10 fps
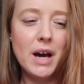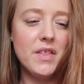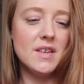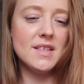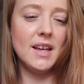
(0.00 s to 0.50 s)
buy
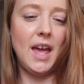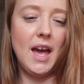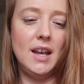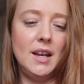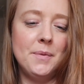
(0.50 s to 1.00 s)
this
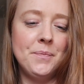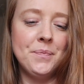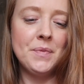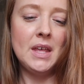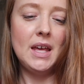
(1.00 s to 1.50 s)
again.
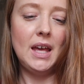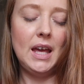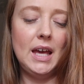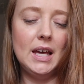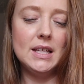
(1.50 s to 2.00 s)

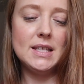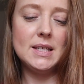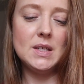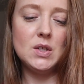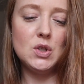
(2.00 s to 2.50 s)

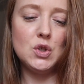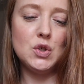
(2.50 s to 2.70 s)
It's